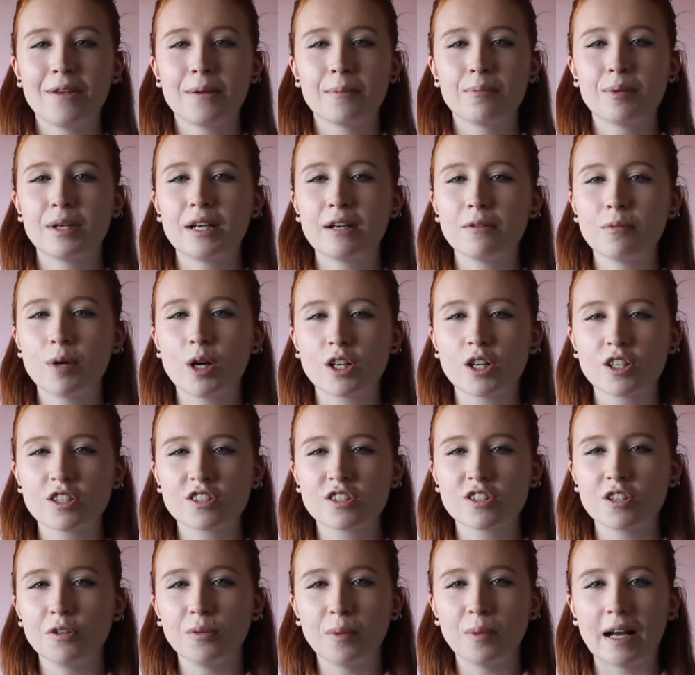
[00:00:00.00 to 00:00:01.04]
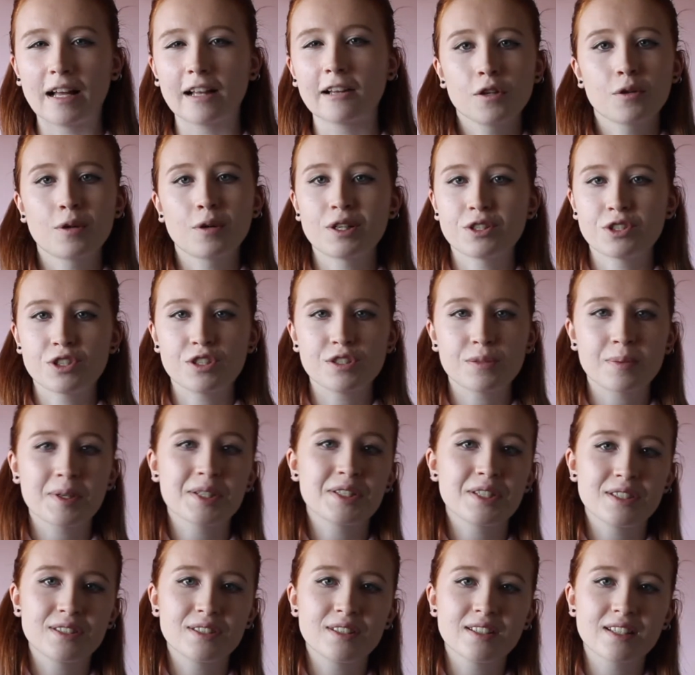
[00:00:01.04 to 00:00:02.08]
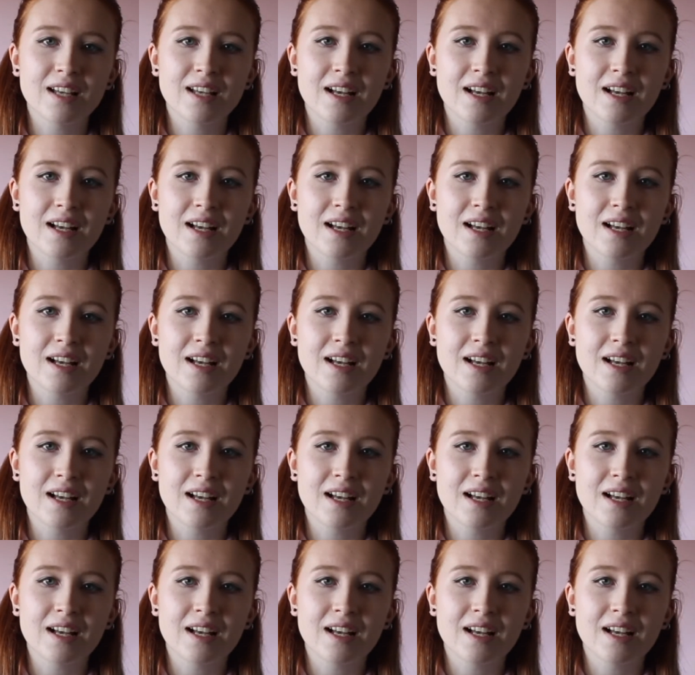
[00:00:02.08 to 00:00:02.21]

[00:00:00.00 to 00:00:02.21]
but it works so well. Questions my sisters